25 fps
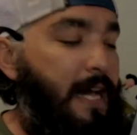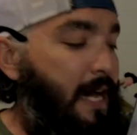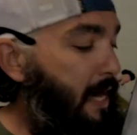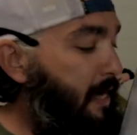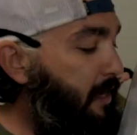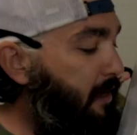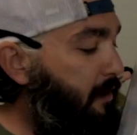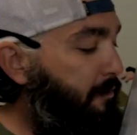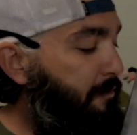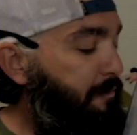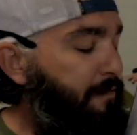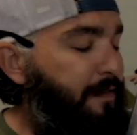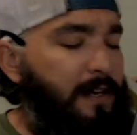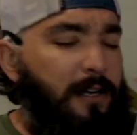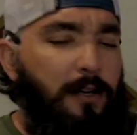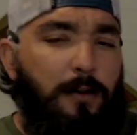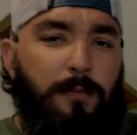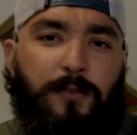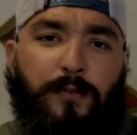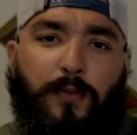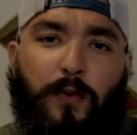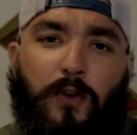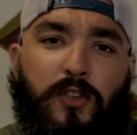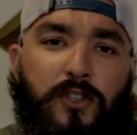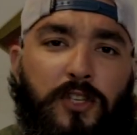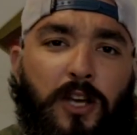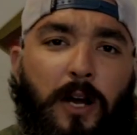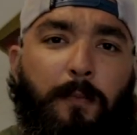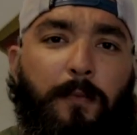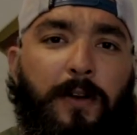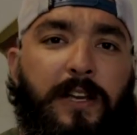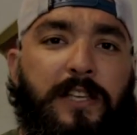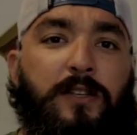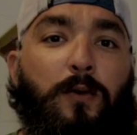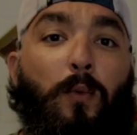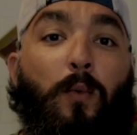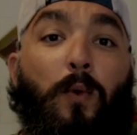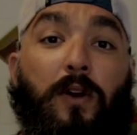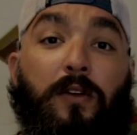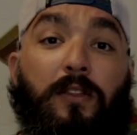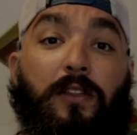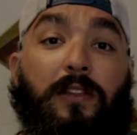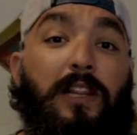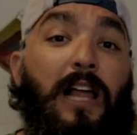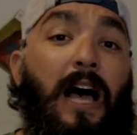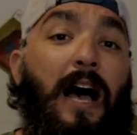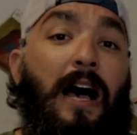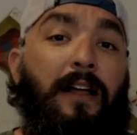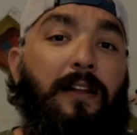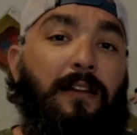and the films for some reason were a
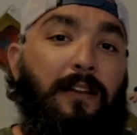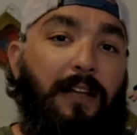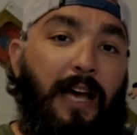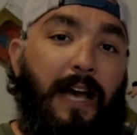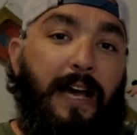lot